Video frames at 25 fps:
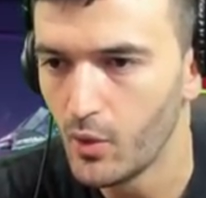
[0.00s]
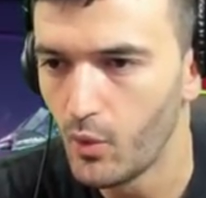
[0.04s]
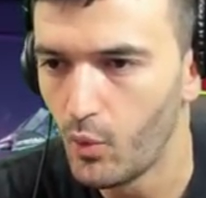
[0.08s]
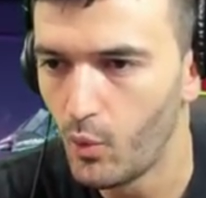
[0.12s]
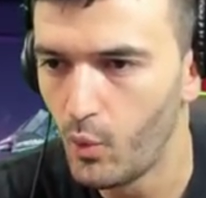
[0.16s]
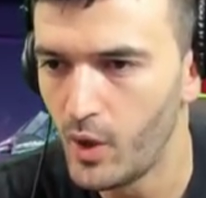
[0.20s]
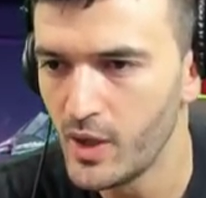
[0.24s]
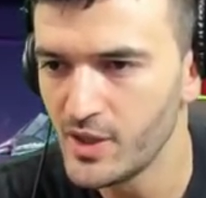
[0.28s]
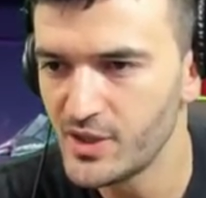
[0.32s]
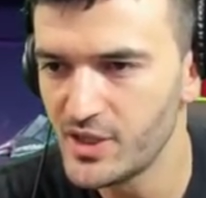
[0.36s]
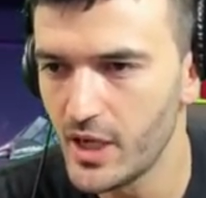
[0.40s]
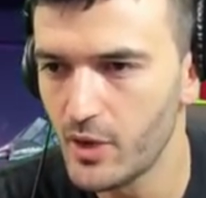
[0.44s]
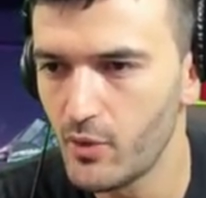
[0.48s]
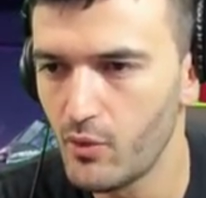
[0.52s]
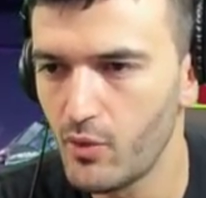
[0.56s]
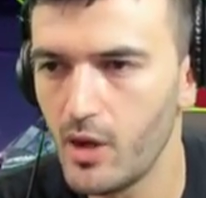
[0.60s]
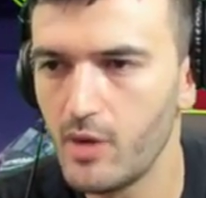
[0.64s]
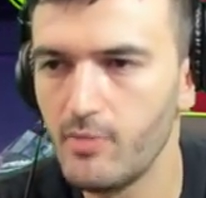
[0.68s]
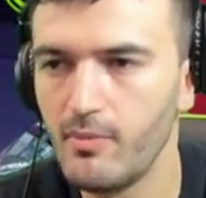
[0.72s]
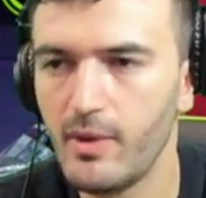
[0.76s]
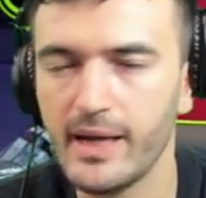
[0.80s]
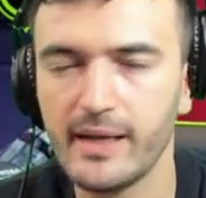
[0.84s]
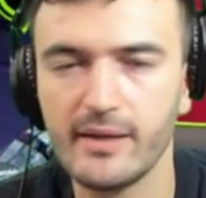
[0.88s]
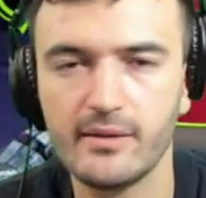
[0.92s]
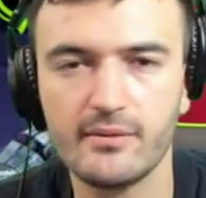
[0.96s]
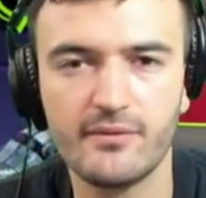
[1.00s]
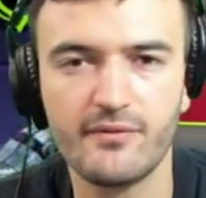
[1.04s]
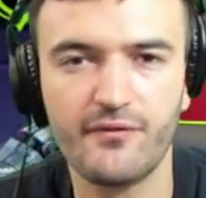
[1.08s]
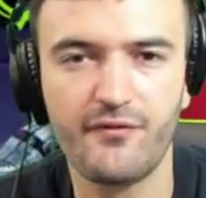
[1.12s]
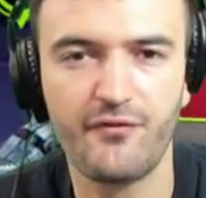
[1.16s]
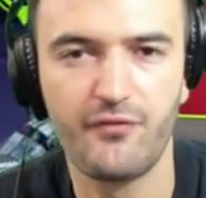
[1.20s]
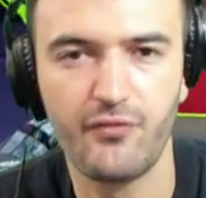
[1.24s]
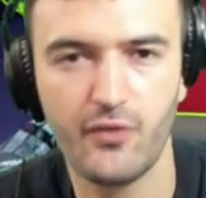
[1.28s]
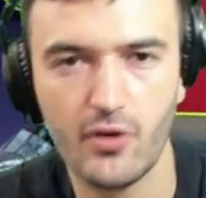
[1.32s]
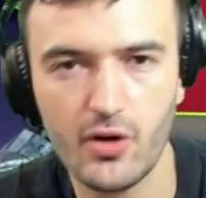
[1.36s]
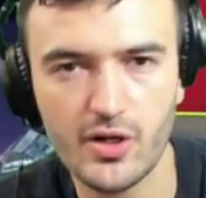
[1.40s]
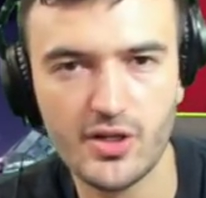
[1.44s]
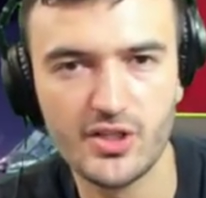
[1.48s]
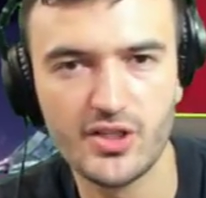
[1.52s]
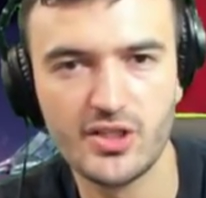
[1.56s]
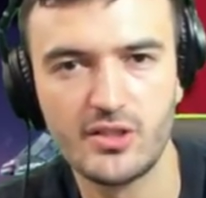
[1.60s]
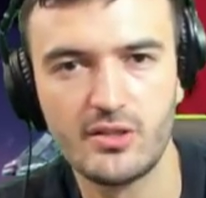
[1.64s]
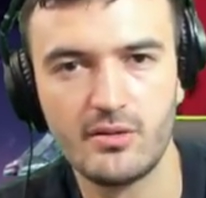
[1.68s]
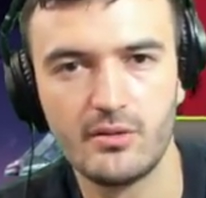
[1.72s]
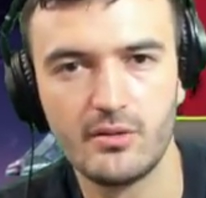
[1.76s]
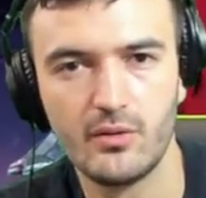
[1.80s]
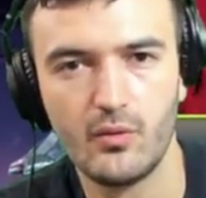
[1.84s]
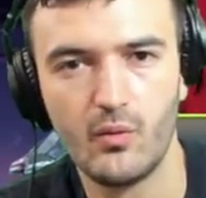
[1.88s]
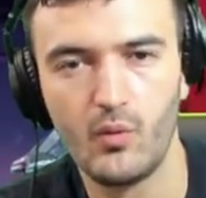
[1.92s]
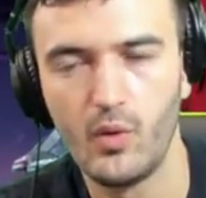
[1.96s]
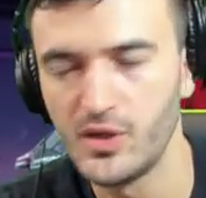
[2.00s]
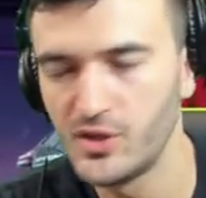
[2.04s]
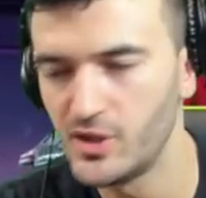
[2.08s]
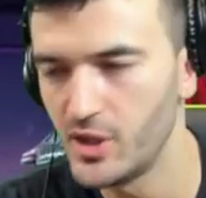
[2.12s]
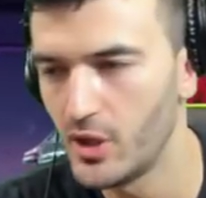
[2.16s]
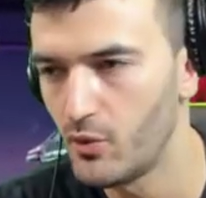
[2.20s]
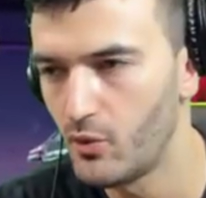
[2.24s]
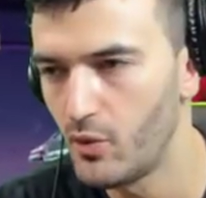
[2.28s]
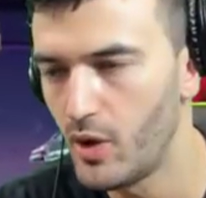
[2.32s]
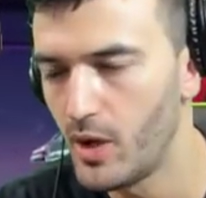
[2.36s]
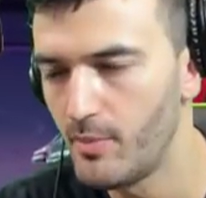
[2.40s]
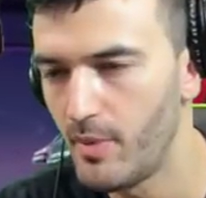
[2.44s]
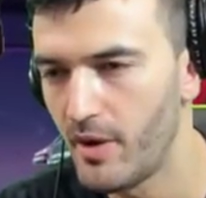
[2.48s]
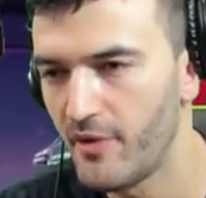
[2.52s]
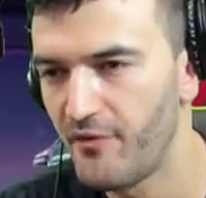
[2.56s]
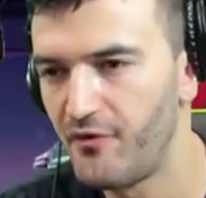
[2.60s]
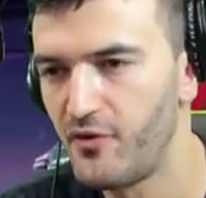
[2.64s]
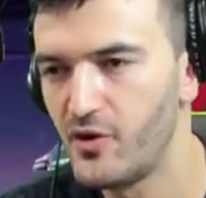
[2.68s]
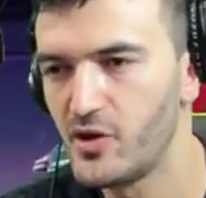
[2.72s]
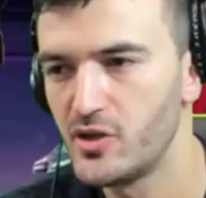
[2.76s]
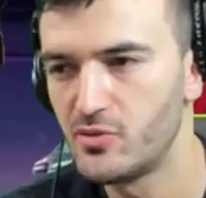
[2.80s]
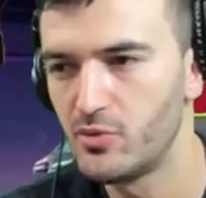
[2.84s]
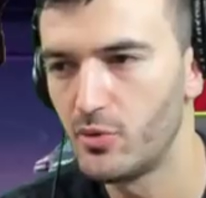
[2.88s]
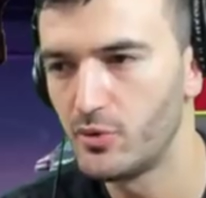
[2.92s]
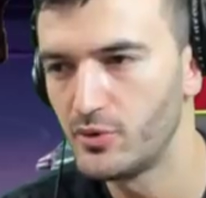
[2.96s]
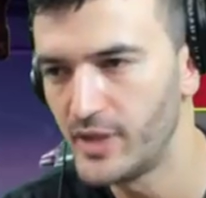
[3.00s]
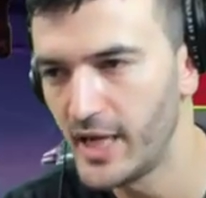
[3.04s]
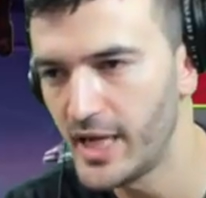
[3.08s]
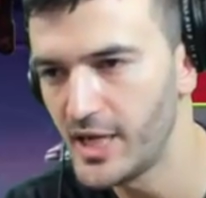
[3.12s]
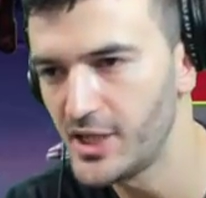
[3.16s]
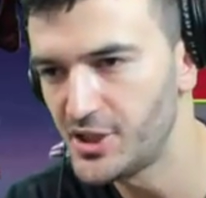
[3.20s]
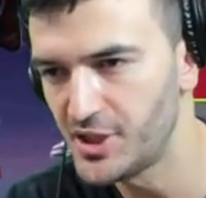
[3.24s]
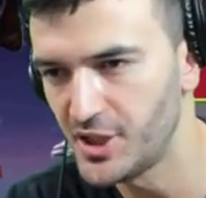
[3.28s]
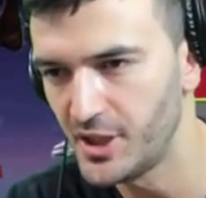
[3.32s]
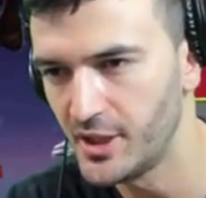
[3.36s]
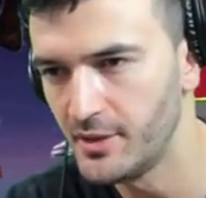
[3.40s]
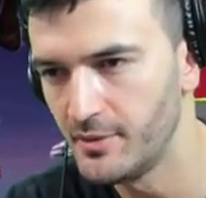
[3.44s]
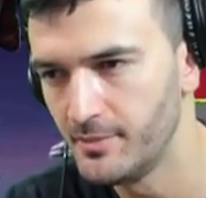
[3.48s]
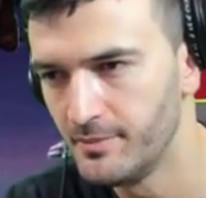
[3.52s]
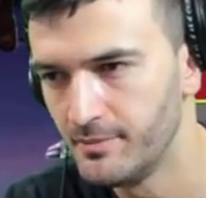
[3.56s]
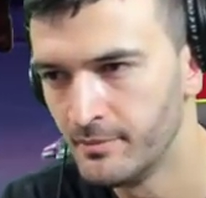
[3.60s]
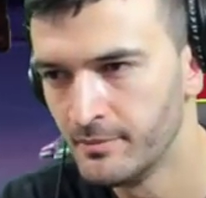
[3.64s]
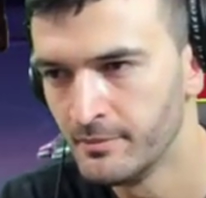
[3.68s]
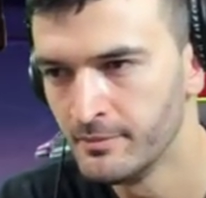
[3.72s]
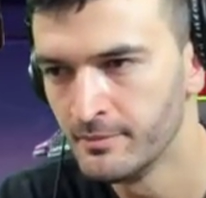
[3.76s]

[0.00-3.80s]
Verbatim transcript: Once I run my first rotation,